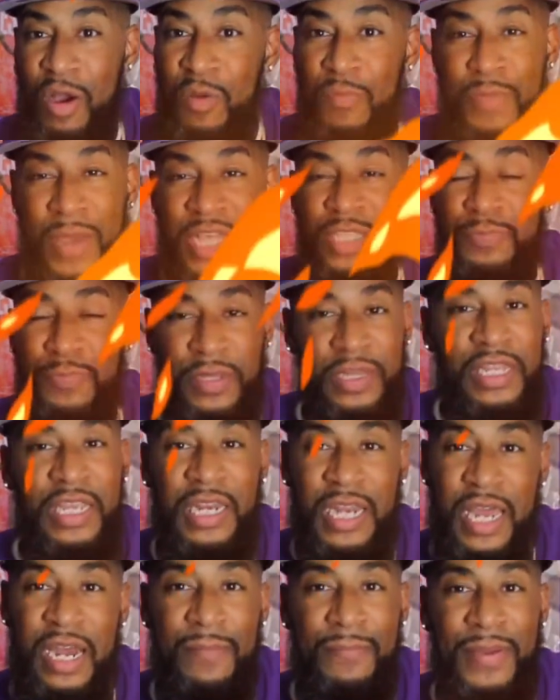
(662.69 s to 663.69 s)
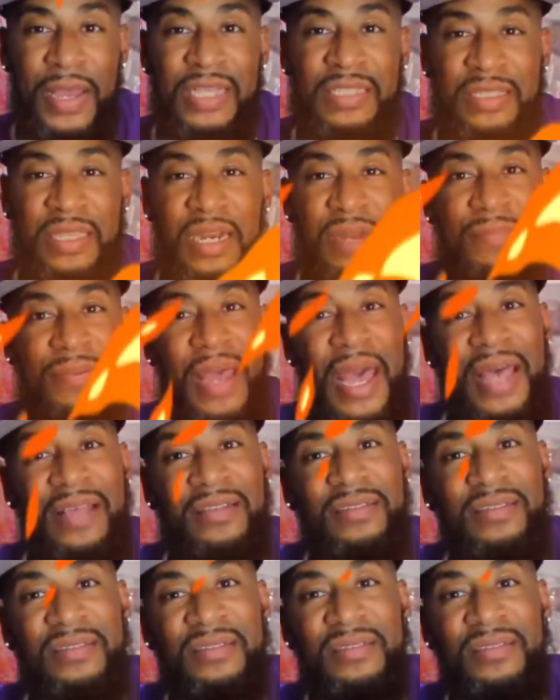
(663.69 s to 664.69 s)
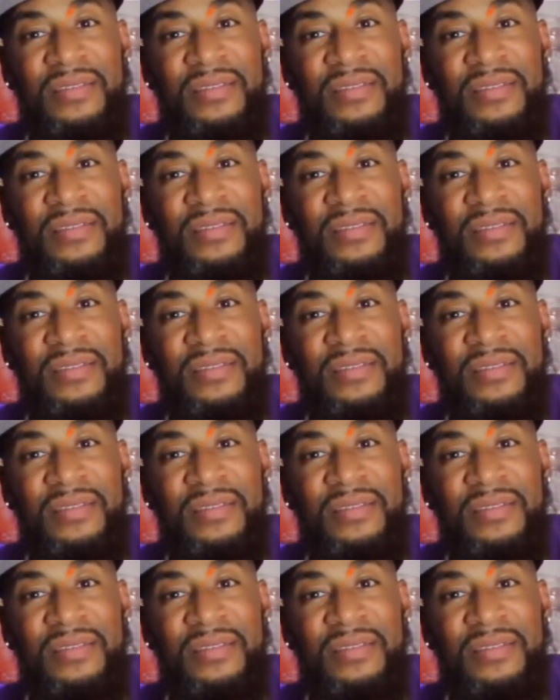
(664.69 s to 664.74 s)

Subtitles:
best believe they're the best of the best.